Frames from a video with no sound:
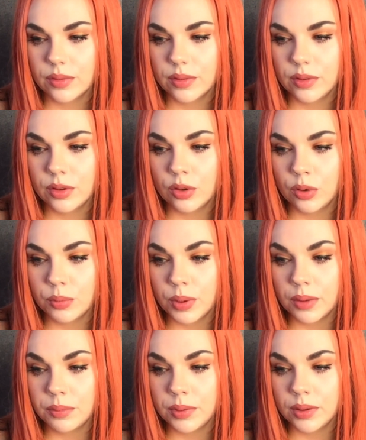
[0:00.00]
you know,
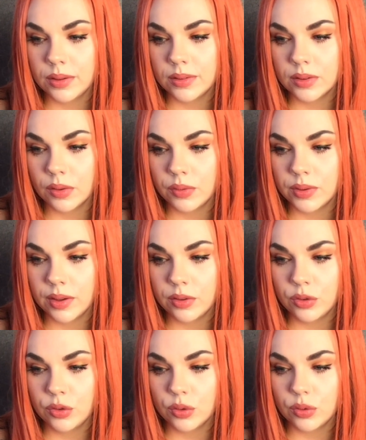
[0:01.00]
might be something that you
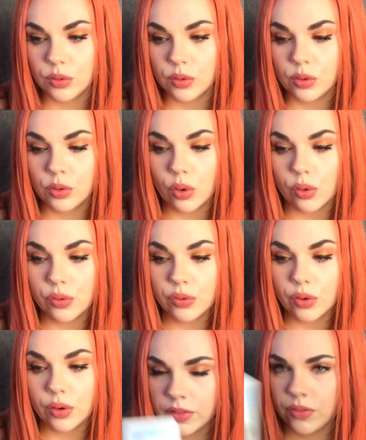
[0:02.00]
should go
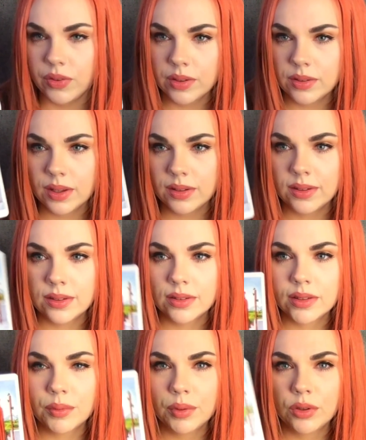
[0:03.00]
for. I feel that this is
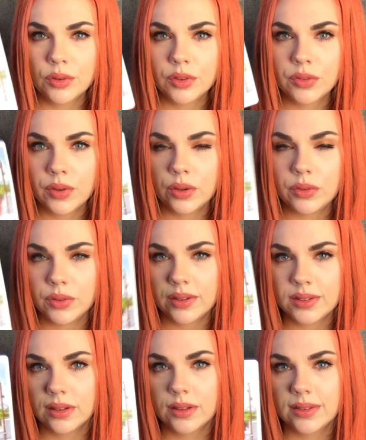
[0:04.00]
someone who's very
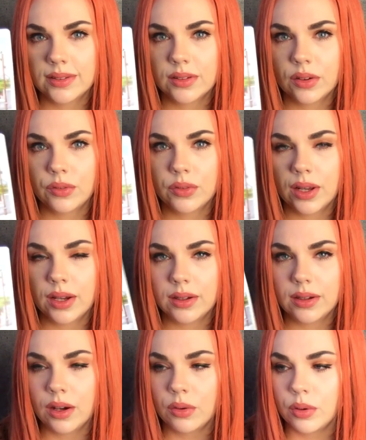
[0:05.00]
restless, of like,
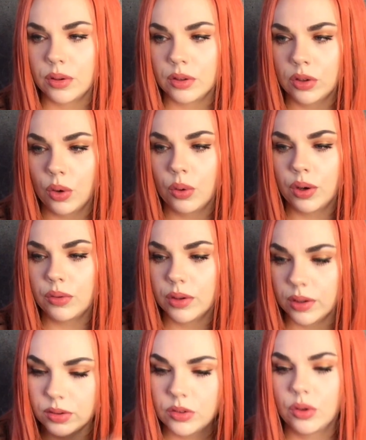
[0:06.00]
I want to go, I want
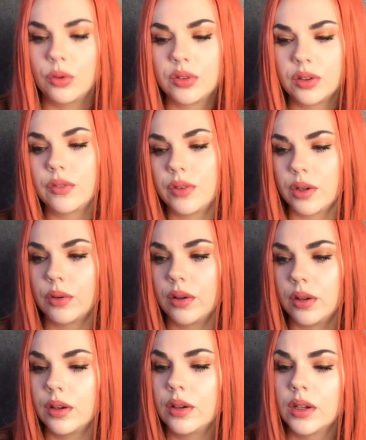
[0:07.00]
to do something, I want
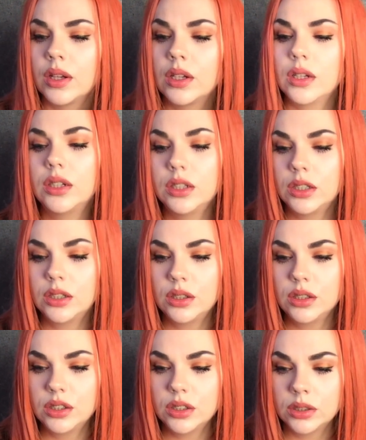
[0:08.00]
to,
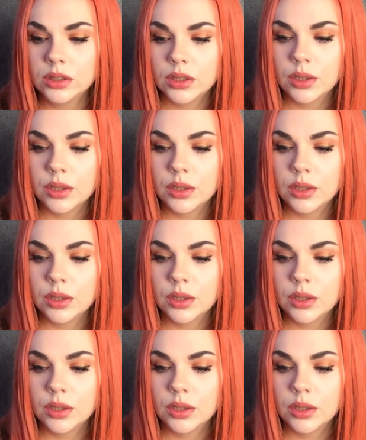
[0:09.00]
ah, uh,